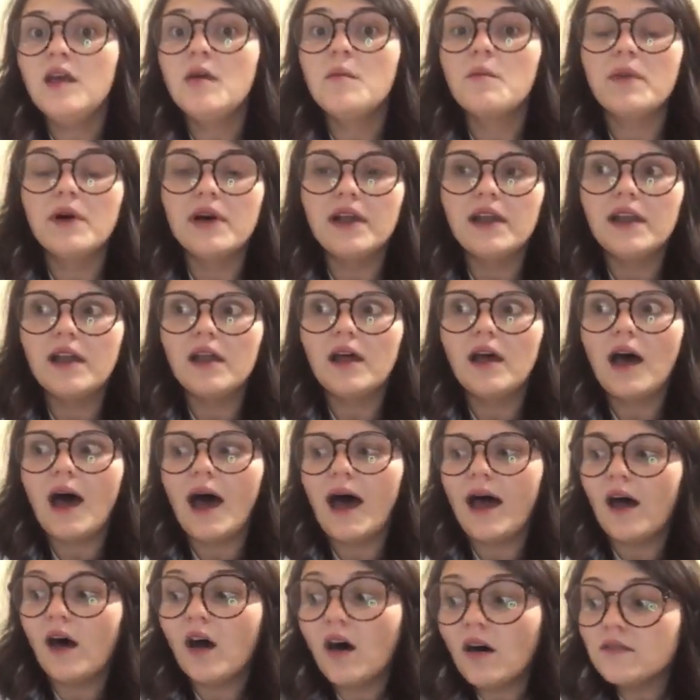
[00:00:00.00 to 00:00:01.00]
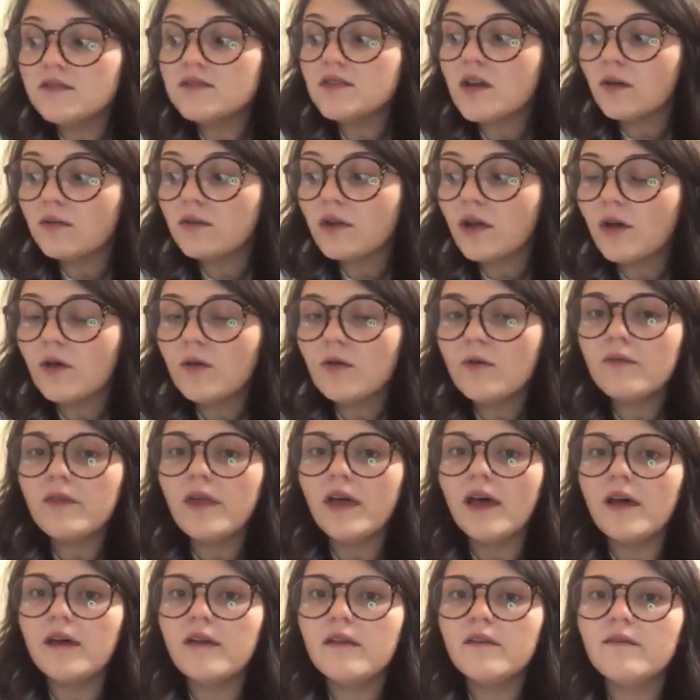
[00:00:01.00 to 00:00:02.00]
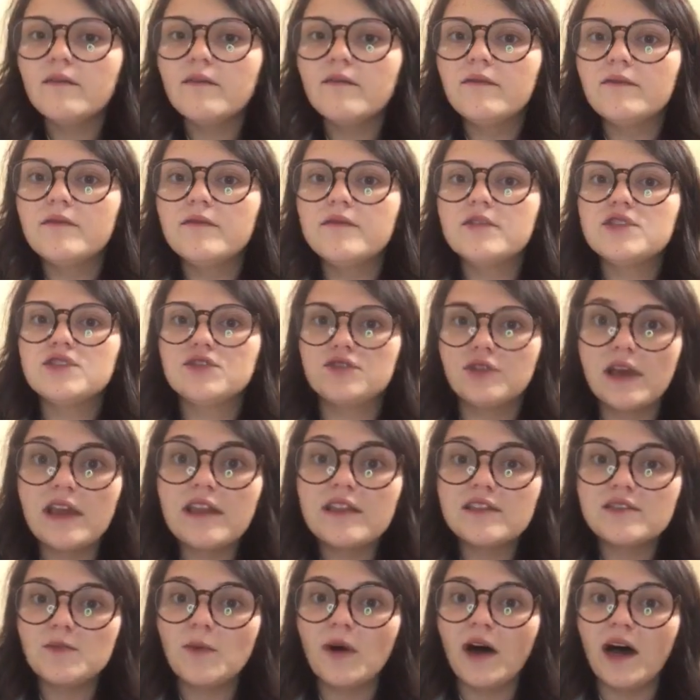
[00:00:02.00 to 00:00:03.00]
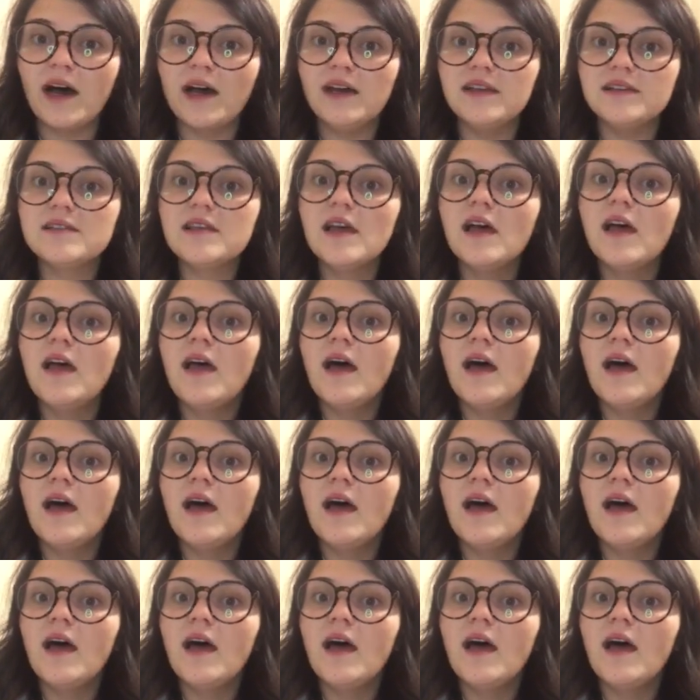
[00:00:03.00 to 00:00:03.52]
but I also know that strengths wise,